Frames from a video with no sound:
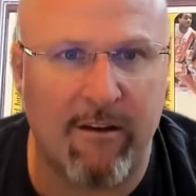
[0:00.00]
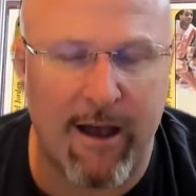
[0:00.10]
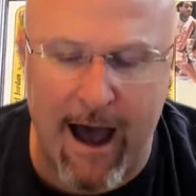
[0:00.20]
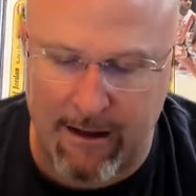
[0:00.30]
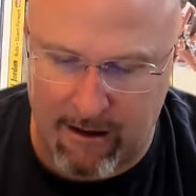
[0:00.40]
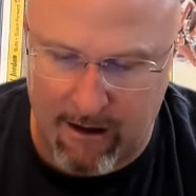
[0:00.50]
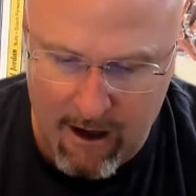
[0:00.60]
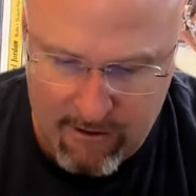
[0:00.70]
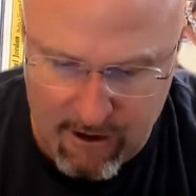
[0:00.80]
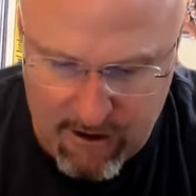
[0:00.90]
gotten.
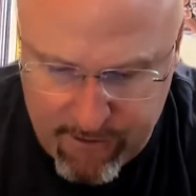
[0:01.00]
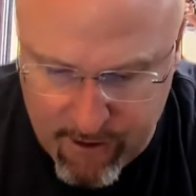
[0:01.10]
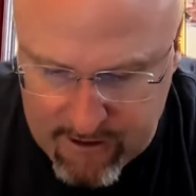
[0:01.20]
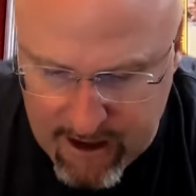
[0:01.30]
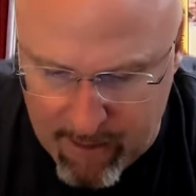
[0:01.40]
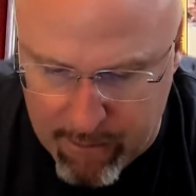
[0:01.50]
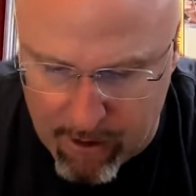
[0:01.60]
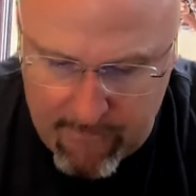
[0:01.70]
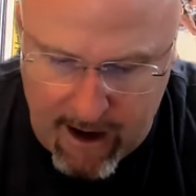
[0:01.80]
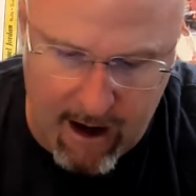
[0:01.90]
So just for
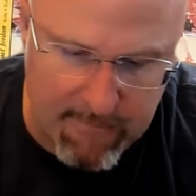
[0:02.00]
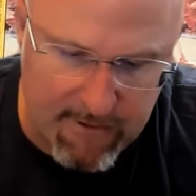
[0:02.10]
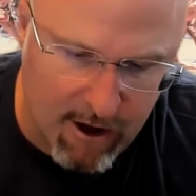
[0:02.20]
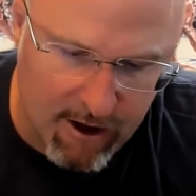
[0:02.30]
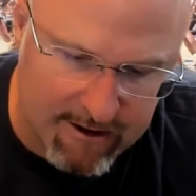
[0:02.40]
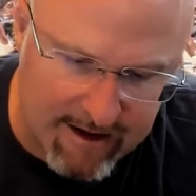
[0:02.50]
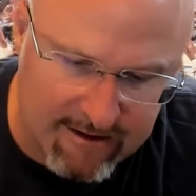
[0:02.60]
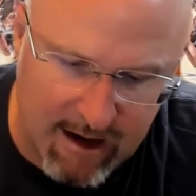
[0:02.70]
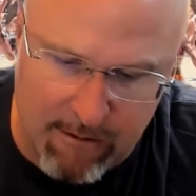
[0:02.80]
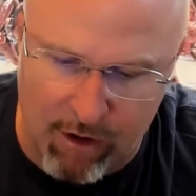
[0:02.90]
example, you look at that
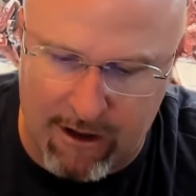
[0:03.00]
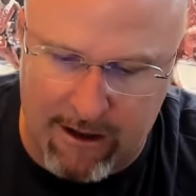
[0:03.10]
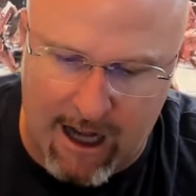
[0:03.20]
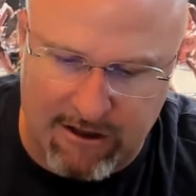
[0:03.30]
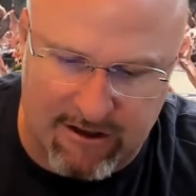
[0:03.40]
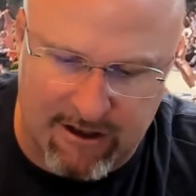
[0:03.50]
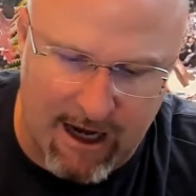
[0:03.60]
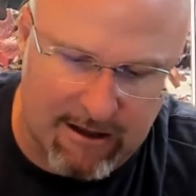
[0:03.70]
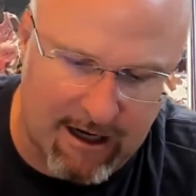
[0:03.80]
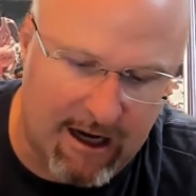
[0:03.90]
same Luka Doncic
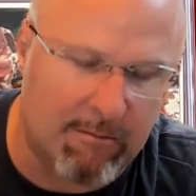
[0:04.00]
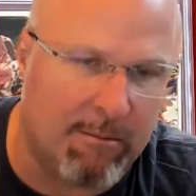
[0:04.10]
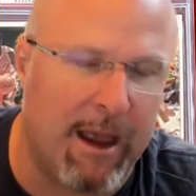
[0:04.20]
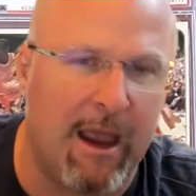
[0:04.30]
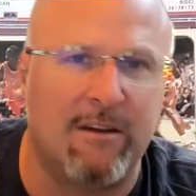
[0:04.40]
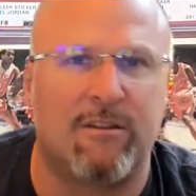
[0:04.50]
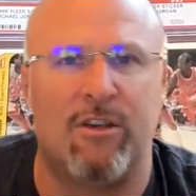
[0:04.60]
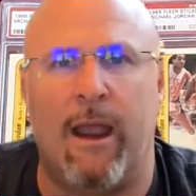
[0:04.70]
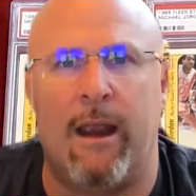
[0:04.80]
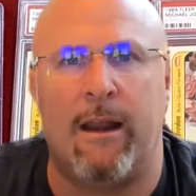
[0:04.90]
18 base
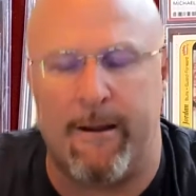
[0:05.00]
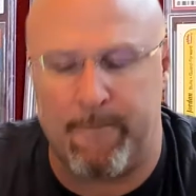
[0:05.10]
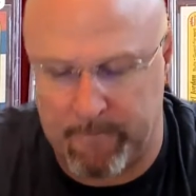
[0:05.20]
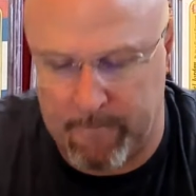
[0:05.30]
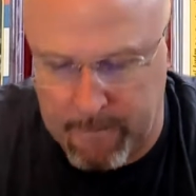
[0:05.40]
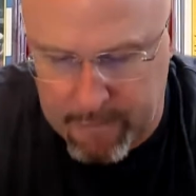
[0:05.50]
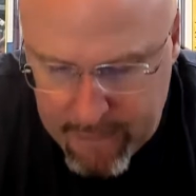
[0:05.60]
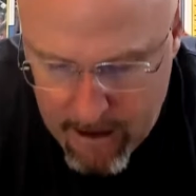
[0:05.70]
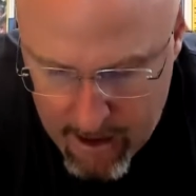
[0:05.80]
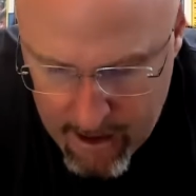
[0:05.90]
280
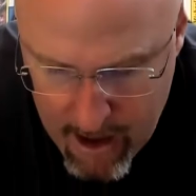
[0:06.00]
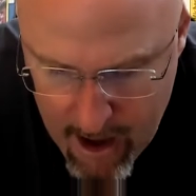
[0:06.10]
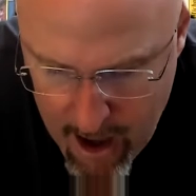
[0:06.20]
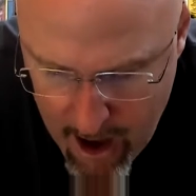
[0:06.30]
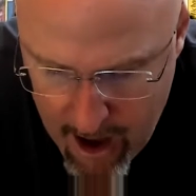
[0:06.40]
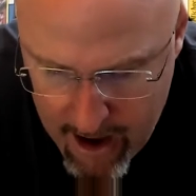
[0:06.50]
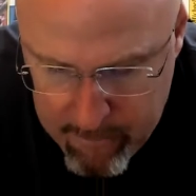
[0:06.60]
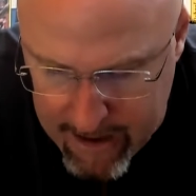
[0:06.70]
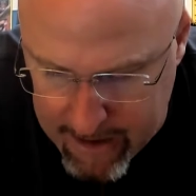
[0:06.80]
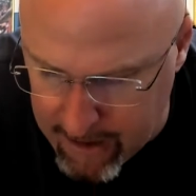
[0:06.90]
at
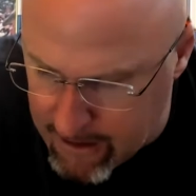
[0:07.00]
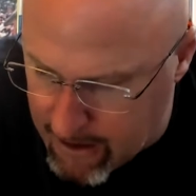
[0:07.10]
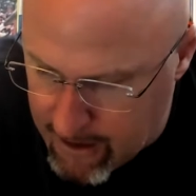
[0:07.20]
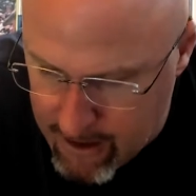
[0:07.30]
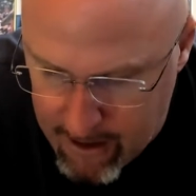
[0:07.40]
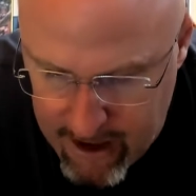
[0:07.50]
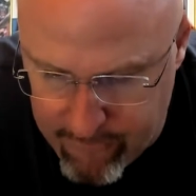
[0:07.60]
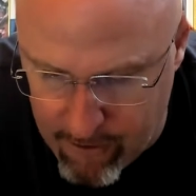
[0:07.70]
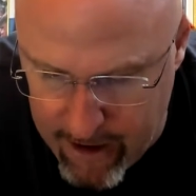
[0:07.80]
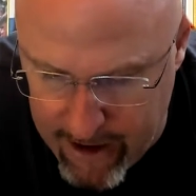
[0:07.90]
Beckett, they've
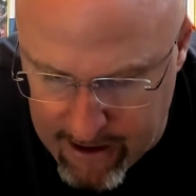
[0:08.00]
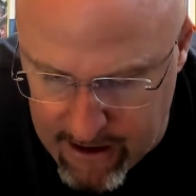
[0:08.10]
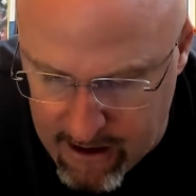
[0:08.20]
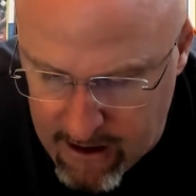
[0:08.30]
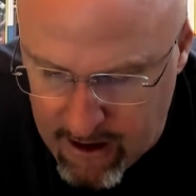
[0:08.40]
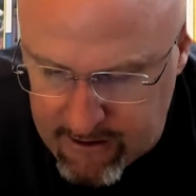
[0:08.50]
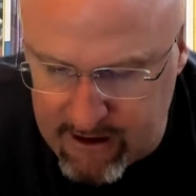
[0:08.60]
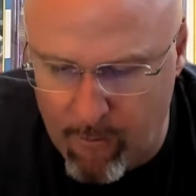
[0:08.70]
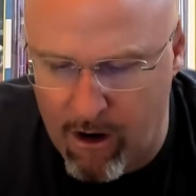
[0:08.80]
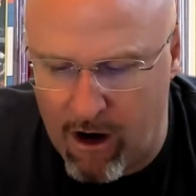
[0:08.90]
graded
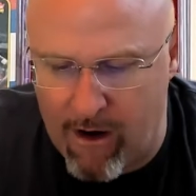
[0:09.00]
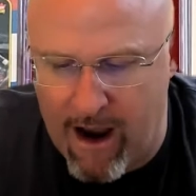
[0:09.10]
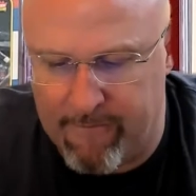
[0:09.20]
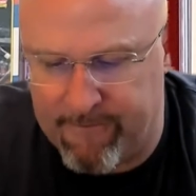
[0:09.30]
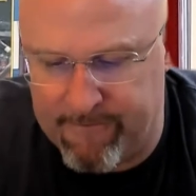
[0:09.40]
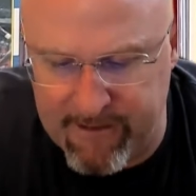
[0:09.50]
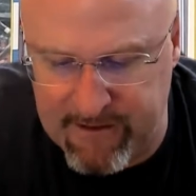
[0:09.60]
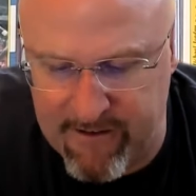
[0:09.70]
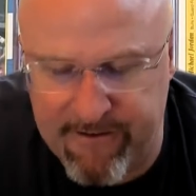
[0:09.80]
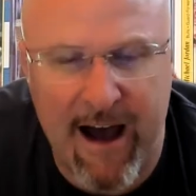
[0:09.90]
somewhere around
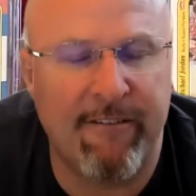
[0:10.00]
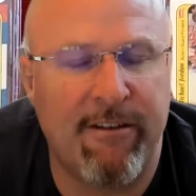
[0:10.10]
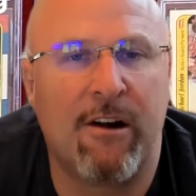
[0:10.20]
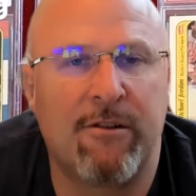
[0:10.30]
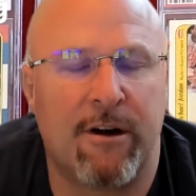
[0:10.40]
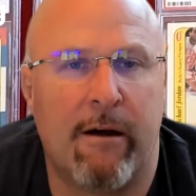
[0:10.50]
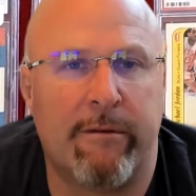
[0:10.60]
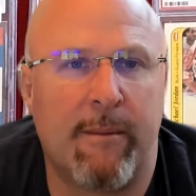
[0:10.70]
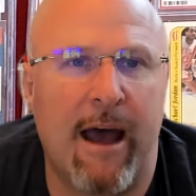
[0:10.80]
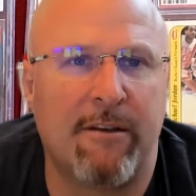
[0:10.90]
5,500 of
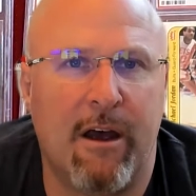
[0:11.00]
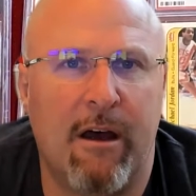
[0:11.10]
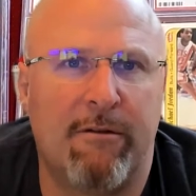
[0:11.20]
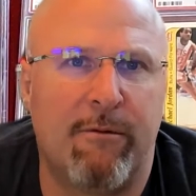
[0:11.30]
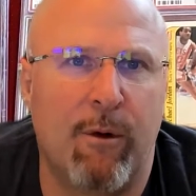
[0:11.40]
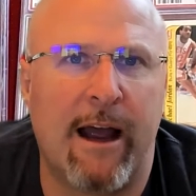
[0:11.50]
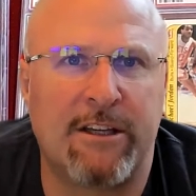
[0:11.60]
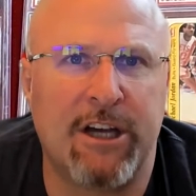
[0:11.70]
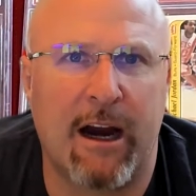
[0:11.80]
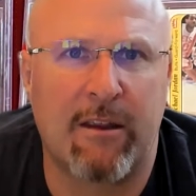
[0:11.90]
them as of when I
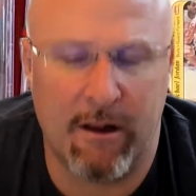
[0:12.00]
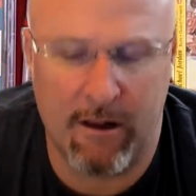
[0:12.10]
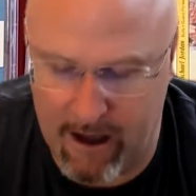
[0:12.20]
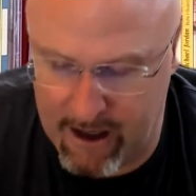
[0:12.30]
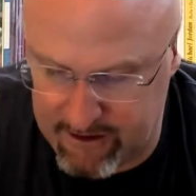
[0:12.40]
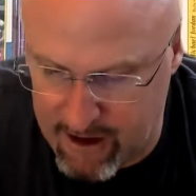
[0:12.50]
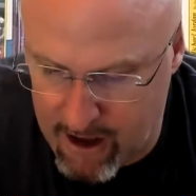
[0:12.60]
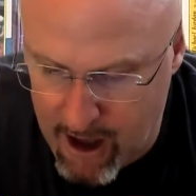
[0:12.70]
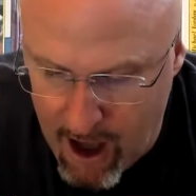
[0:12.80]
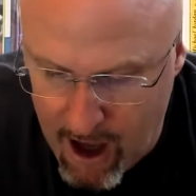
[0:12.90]
checked the list.
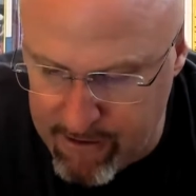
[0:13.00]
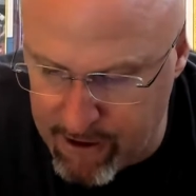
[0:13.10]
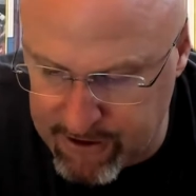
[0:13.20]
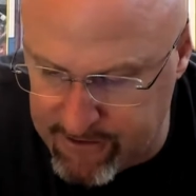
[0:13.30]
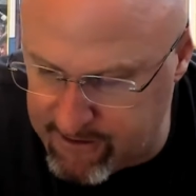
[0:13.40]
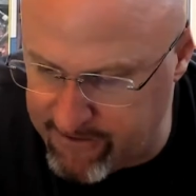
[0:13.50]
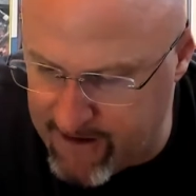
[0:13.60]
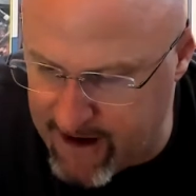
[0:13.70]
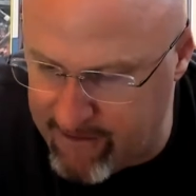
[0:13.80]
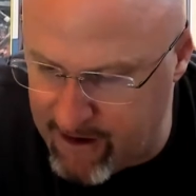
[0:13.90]
Of those
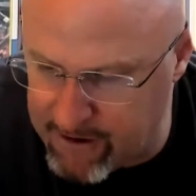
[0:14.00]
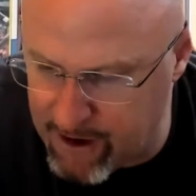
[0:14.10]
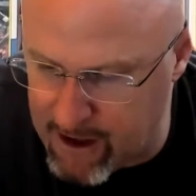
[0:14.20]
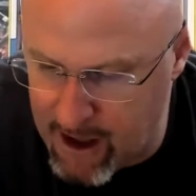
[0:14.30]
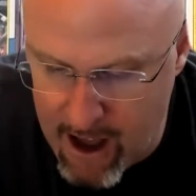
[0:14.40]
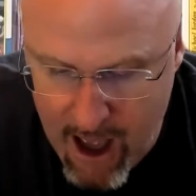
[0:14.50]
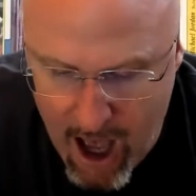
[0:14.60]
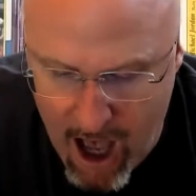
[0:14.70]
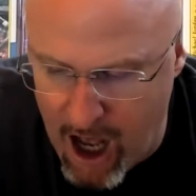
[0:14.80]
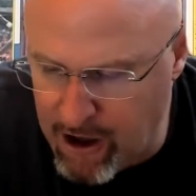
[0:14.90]
5,500,
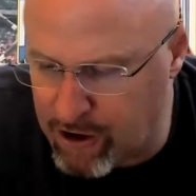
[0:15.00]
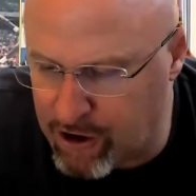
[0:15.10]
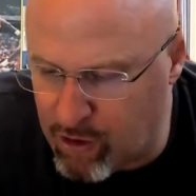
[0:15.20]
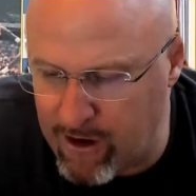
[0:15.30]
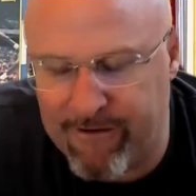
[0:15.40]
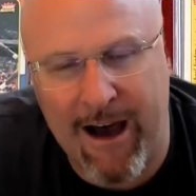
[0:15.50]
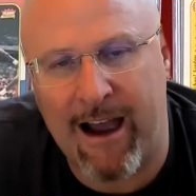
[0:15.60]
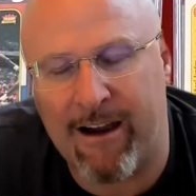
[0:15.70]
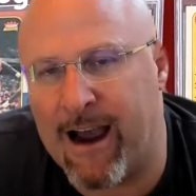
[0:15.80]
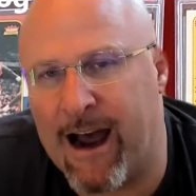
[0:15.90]

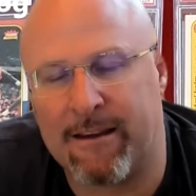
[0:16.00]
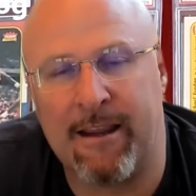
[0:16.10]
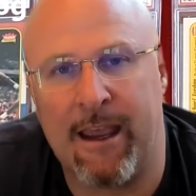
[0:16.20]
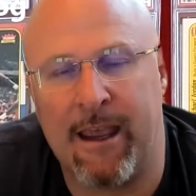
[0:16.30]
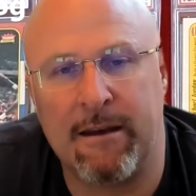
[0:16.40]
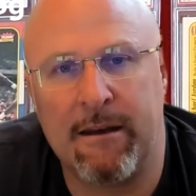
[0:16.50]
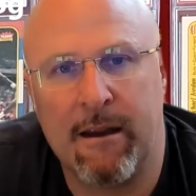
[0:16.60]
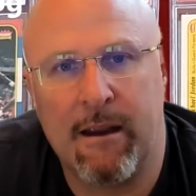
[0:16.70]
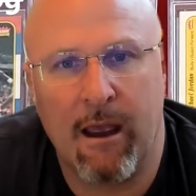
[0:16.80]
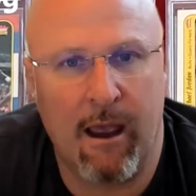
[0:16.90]
125 got a 10,
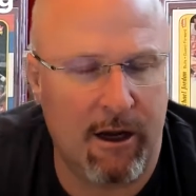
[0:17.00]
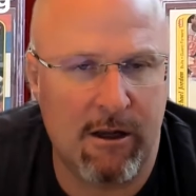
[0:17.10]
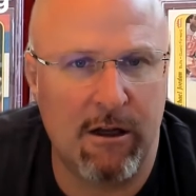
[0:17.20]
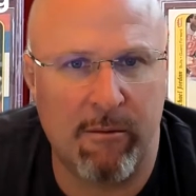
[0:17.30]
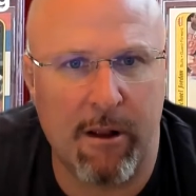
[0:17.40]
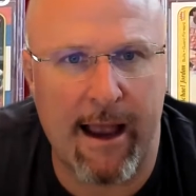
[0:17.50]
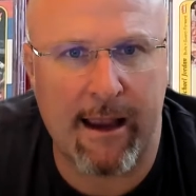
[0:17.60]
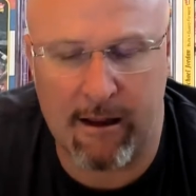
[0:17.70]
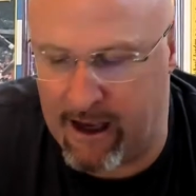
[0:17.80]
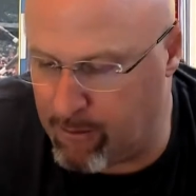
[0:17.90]
including black
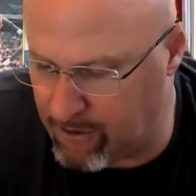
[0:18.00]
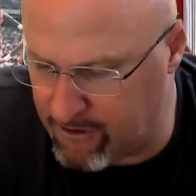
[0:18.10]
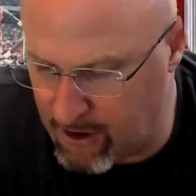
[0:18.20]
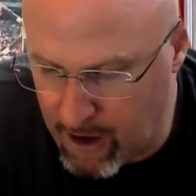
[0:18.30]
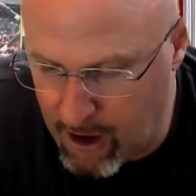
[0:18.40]
labels.